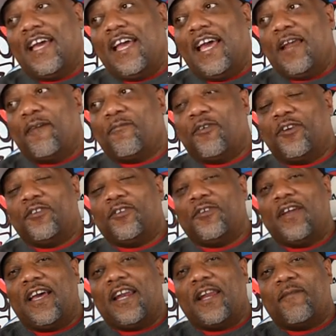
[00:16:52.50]
And I'm gonna do
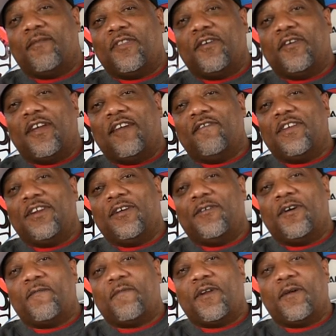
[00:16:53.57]
that, and I'm gonna throw that video
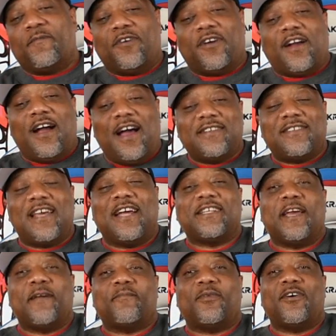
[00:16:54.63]
up, and I'm gonna contact
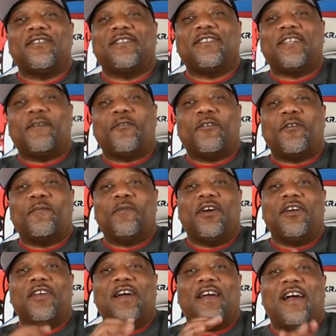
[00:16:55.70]
that person. I'm gonna
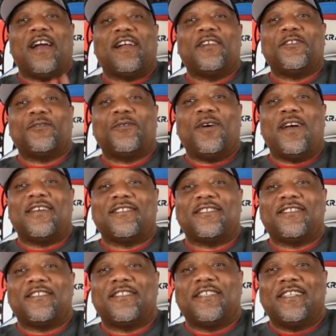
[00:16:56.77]
mail you out Oculus
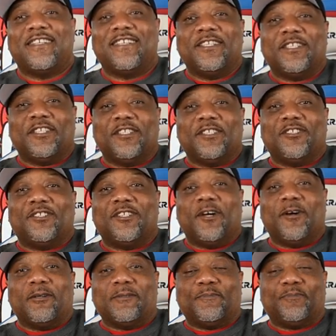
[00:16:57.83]
Quest. So,